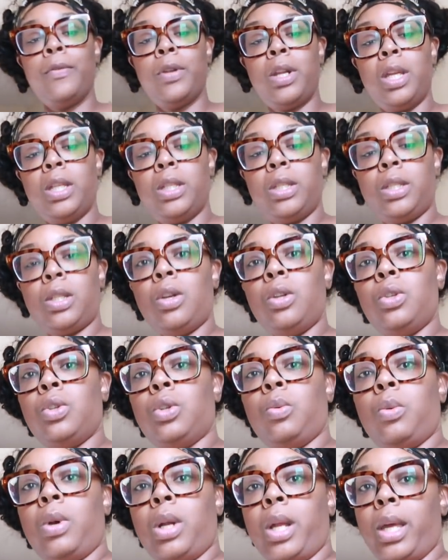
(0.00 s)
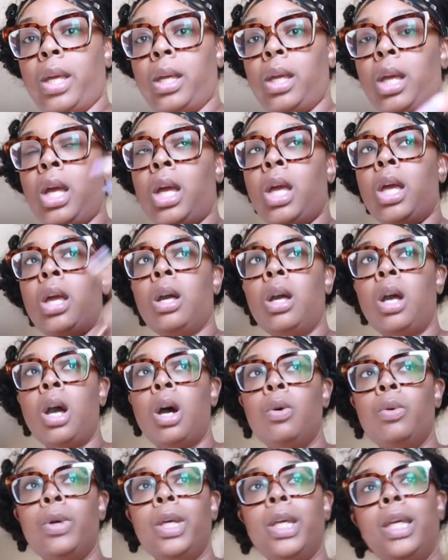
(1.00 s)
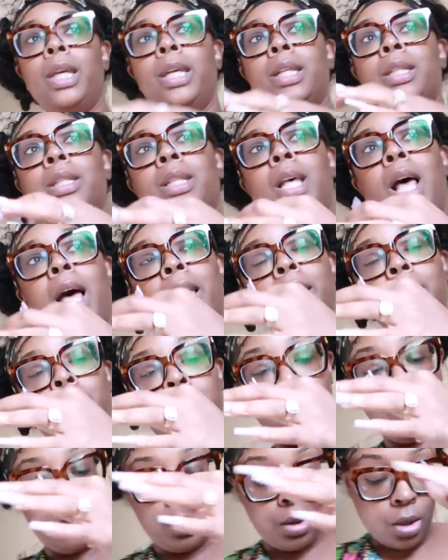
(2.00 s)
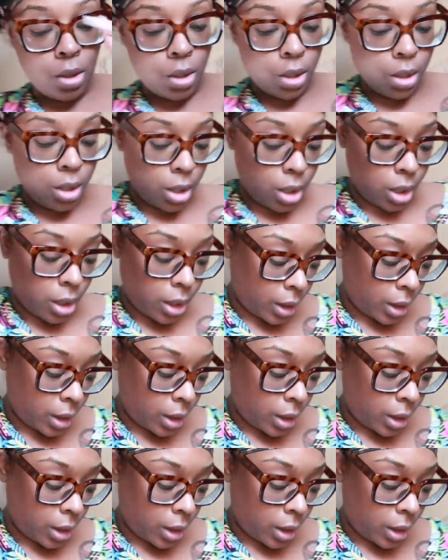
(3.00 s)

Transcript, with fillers: for that surgery where they go in and tighten your uh,